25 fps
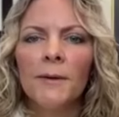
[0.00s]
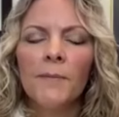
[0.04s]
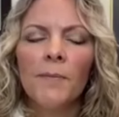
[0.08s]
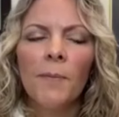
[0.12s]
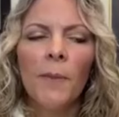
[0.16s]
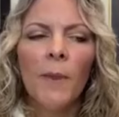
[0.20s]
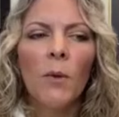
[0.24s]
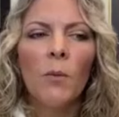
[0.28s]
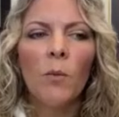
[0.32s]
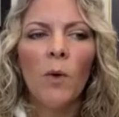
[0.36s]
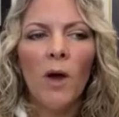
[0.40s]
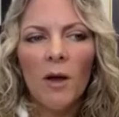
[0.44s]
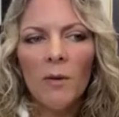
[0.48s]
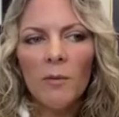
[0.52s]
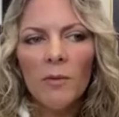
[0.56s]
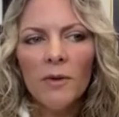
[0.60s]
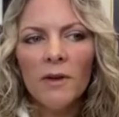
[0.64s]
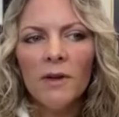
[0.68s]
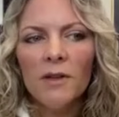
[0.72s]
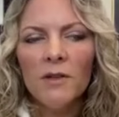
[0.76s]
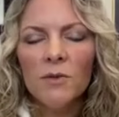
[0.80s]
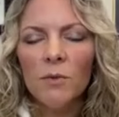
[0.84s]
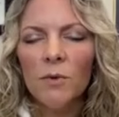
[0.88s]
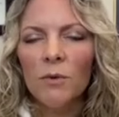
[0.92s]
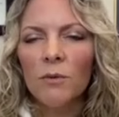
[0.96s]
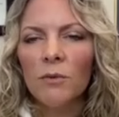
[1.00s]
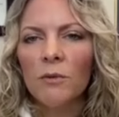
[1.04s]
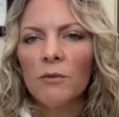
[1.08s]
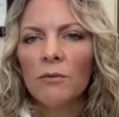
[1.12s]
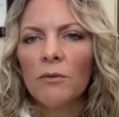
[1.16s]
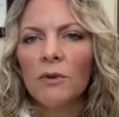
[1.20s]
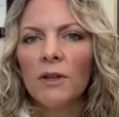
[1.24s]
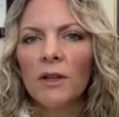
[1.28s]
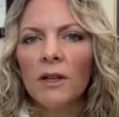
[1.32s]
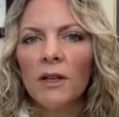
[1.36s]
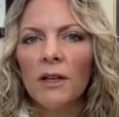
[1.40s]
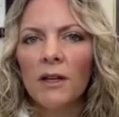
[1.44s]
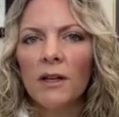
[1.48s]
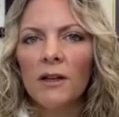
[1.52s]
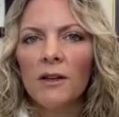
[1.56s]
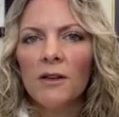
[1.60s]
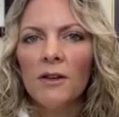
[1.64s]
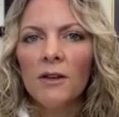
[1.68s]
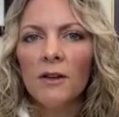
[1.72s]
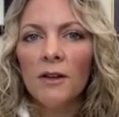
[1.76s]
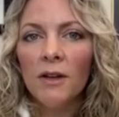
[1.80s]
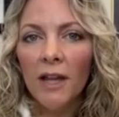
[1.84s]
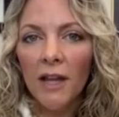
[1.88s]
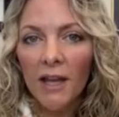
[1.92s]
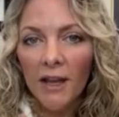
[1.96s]
Why? Because we were really
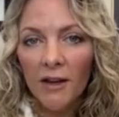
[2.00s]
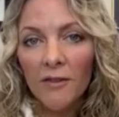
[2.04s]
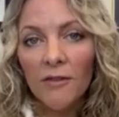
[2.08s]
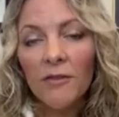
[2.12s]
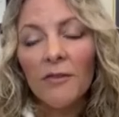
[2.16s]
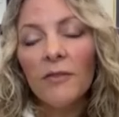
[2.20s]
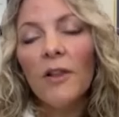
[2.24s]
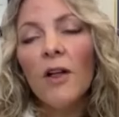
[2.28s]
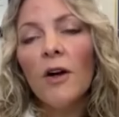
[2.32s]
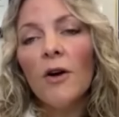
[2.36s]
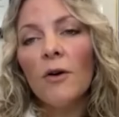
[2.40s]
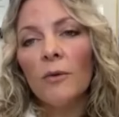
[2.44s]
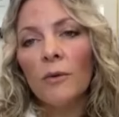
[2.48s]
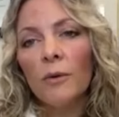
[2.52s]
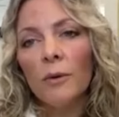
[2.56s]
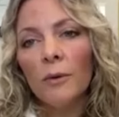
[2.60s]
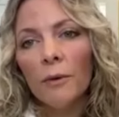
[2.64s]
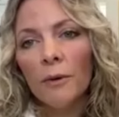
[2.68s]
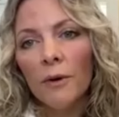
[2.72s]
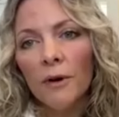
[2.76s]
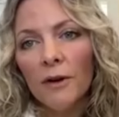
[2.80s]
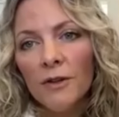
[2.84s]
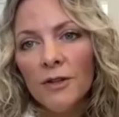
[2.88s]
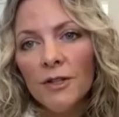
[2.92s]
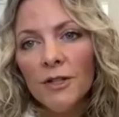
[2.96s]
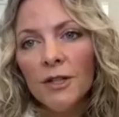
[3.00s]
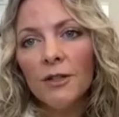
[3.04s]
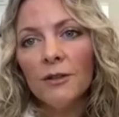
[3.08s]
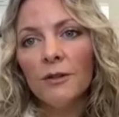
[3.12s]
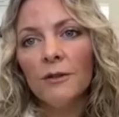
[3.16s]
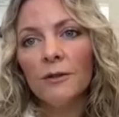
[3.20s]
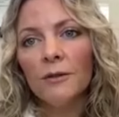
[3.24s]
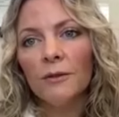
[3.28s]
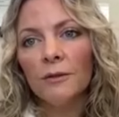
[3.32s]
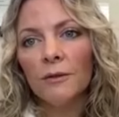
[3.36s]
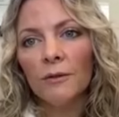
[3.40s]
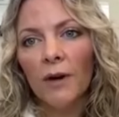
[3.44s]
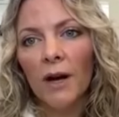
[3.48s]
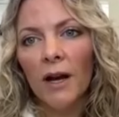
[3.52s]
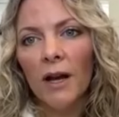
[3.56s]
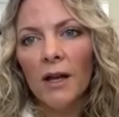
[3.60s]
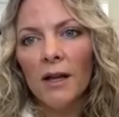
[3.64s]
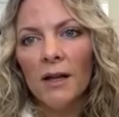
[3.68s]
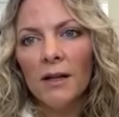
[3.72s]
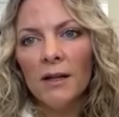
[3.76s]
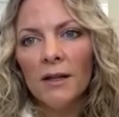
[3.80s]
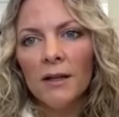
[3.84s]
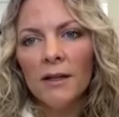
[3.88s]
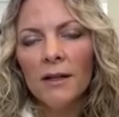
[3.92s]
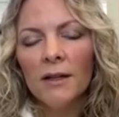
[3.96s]
in flow. We were in tune,
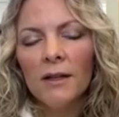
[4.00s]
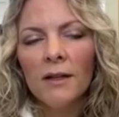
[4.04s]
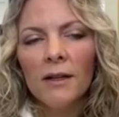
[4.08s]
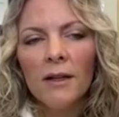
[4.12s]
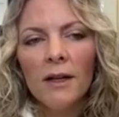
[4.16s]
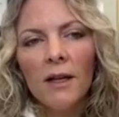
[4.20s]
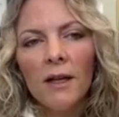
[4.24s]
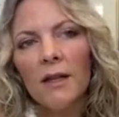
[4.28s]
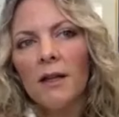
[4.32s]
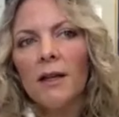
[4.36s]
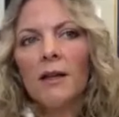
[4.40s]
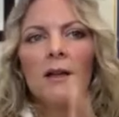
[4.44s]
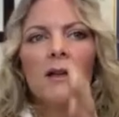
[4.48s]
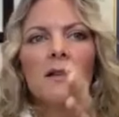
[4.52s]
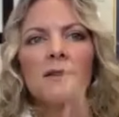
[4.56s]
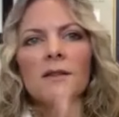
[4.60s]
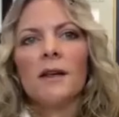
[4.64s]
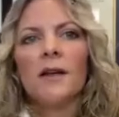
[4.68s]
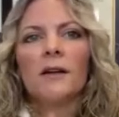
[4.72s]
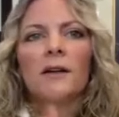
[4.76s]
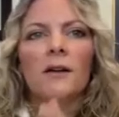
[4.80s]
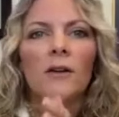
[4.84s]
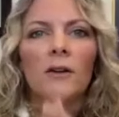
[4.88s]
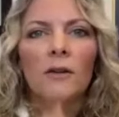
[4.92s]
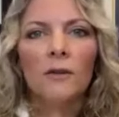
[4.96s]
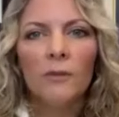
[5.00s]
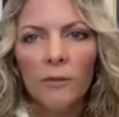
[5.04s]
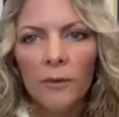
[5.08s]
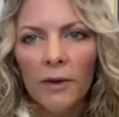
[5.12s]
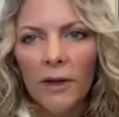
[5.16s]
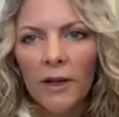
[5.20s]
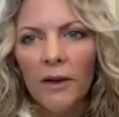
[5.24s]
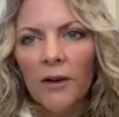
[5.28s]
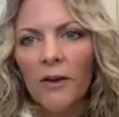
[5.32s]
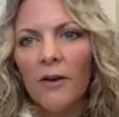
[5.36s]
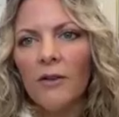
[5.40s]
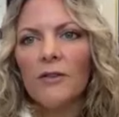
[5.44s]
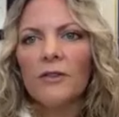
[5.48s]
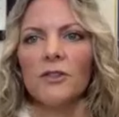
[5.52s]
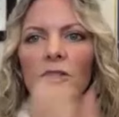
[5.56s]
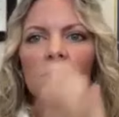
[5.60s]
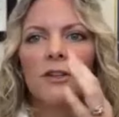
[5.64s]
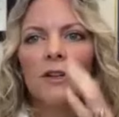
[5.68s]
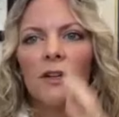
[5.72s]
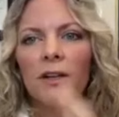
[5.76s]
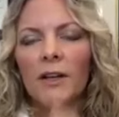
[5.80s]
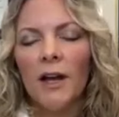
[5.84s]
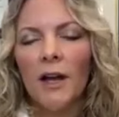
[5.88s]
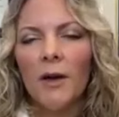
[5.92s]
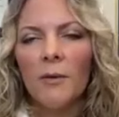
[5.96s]
right? And then it's like, oh, we get all
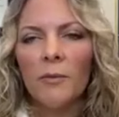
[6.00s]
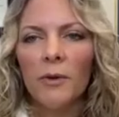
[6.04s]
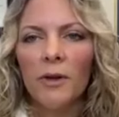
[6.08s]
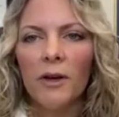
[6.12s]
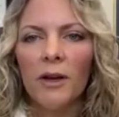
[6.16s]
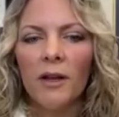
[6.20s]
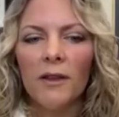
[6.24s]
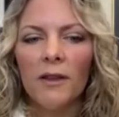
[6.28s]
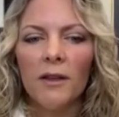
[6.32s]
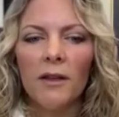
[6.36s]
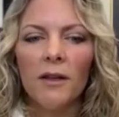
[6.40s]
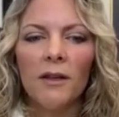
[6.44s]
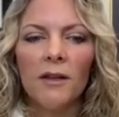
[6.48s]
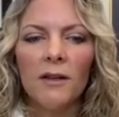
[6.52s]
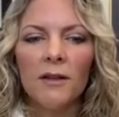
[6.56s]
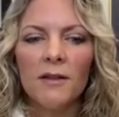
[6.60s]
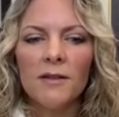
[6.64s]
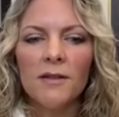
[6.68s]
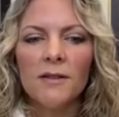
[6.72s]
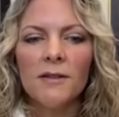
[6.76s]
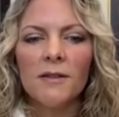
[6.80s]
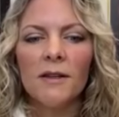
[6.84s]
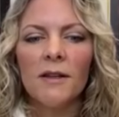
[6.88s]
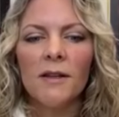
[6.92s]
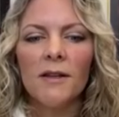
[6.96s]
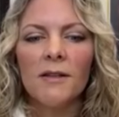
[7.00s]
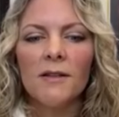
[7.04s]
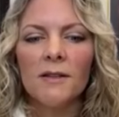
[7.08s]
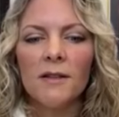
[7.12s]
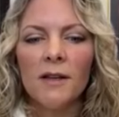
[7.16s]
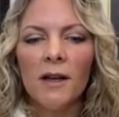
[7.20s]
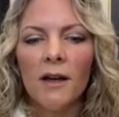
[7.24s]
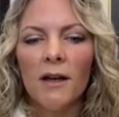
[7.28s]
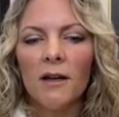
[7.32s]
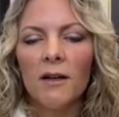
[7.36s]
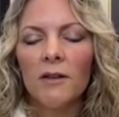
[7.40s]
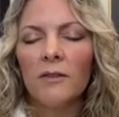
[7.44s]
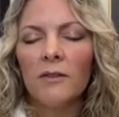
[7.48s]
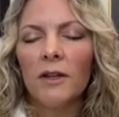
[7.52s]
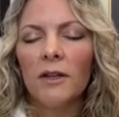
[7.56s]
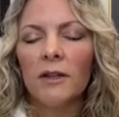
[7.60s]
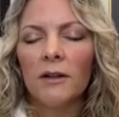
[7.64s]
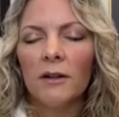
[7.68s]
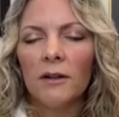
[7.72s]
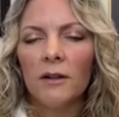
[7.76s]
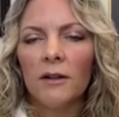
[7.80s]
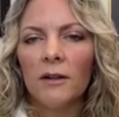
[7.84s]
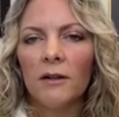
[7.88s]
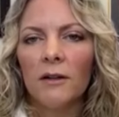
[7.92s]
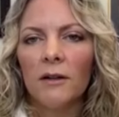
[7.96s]
shooken up. And I think it's kind of like
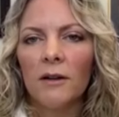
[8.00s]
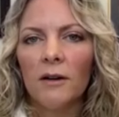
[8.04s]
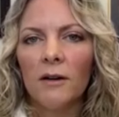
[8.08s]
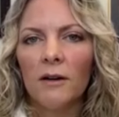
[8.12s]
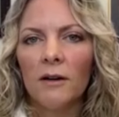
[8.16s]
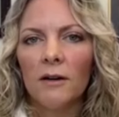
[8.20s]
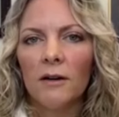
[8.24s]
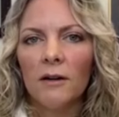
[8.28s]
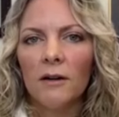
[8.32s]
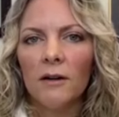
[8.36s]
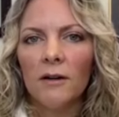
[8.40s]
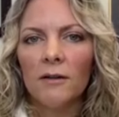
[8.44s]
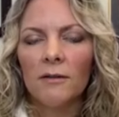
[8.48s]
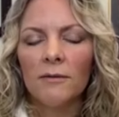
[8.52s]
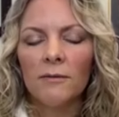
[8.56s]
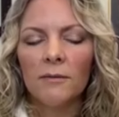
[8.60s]
our